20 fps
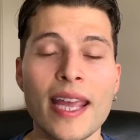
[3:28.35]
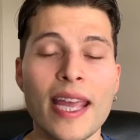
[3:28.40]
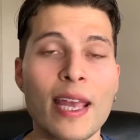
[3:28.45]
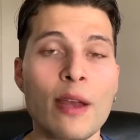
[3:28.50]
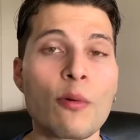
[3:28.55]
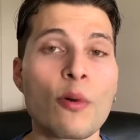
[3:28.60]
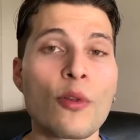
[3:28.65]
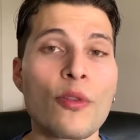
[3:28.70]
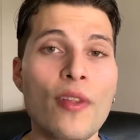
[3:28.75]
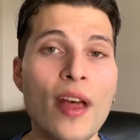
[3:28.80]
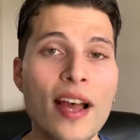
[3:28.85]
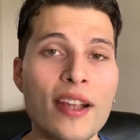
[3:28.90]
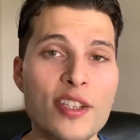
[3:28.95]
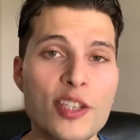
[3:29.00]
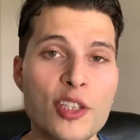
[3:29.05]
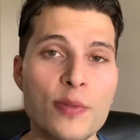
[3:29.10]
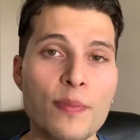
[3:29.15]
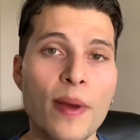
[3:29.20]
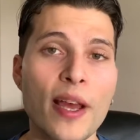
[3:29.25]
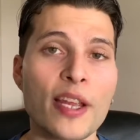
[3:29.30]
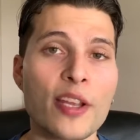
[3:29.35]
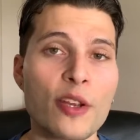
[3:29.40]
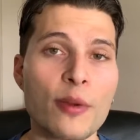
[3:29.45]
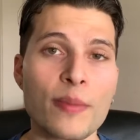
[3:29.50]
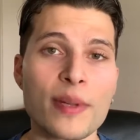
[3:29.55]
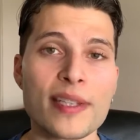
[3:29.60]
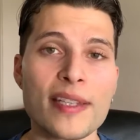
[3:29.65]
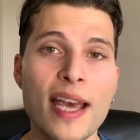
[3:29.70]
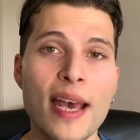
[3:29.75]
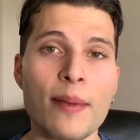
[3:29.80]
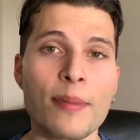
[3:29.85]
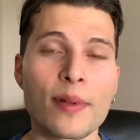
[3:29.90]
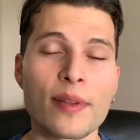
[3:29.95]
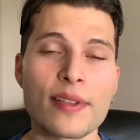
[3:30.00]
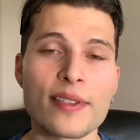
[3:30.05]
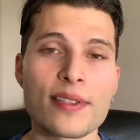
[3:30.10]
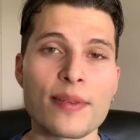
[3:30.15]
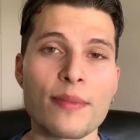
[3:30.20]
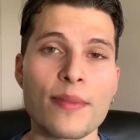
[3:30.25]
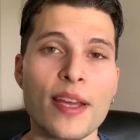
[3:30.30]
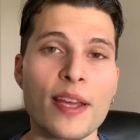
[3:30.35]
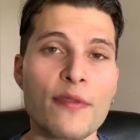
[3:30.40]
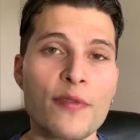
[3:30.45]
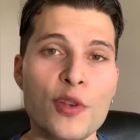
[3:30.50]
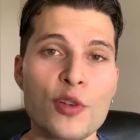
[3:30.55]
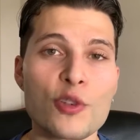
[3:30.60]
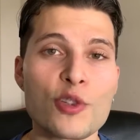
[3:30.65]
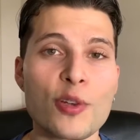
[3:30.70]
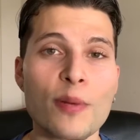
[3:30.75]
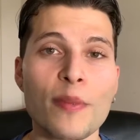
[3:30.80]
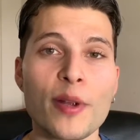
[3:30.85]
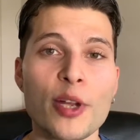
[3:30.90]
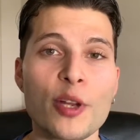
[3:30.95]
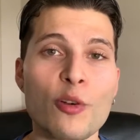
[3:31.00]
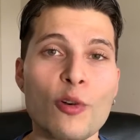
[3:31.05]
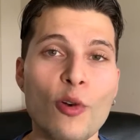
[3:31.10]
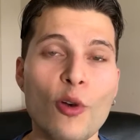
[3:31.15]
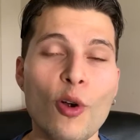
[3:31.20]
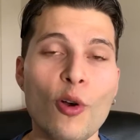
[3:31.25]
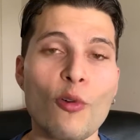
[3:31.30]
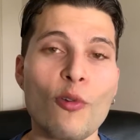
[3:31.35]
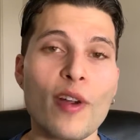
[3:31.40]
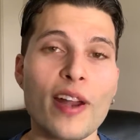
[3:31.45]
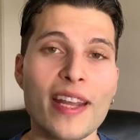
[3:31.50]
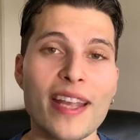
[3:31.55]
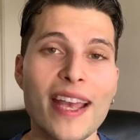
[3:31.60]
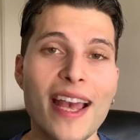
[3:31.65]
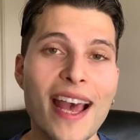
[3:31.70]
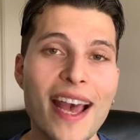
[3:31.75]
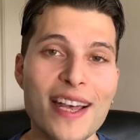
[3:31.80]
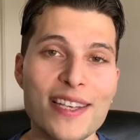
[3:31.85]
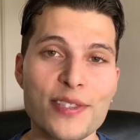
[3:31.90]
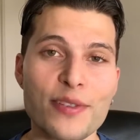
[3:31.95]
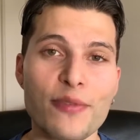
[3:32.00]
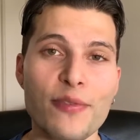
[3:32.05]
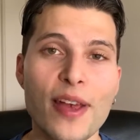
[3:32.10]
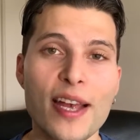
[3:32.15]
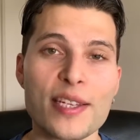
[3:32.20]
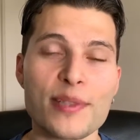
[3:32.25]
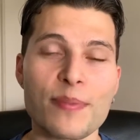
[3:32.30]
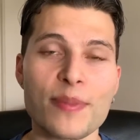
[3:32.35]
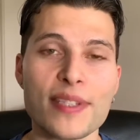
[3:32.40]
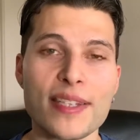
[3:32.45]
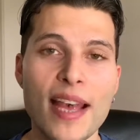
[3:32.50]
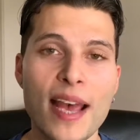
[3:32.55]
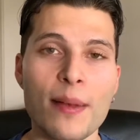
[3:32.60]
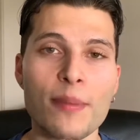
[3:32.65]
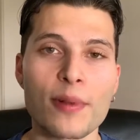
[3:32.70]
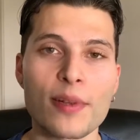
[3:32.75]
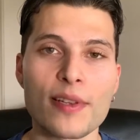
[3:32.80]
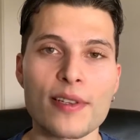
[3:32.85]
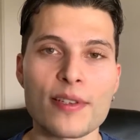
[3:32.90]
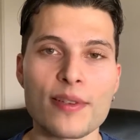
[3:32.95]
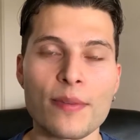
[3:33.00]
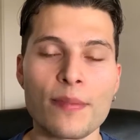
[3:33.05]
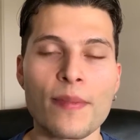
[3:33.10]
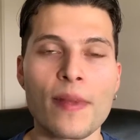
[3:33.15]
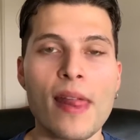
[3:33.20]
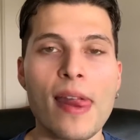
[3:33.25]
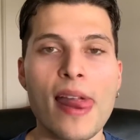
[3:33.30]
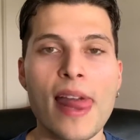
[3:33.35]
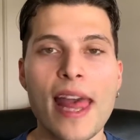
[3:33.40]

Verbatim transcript: It will not spike your metabolism if you're somebody who already has a fast metabolism.